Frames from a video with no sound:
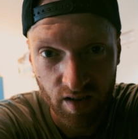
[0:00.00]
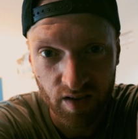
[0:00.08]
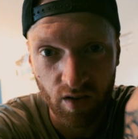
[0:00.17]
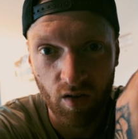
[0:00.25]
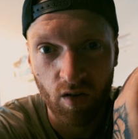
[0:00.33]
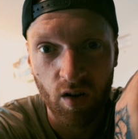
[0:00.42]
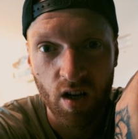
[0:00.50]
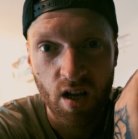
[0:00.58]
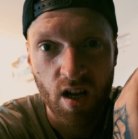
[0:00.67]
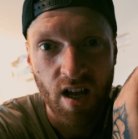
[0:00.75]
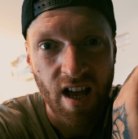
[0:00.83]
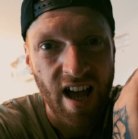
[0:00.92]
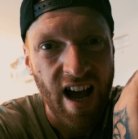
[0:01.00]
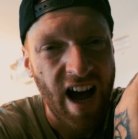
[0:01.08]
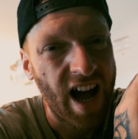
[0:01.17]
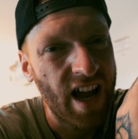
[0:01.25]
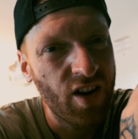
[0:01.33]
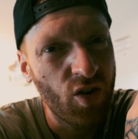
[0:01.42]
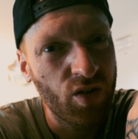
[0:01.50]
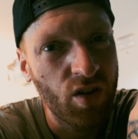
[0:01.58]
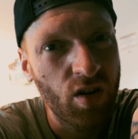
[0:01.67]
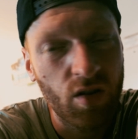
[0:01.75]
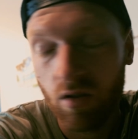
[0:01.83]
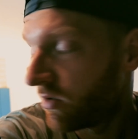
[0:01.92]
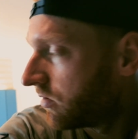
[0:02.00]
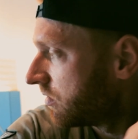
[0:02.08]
So I don't know.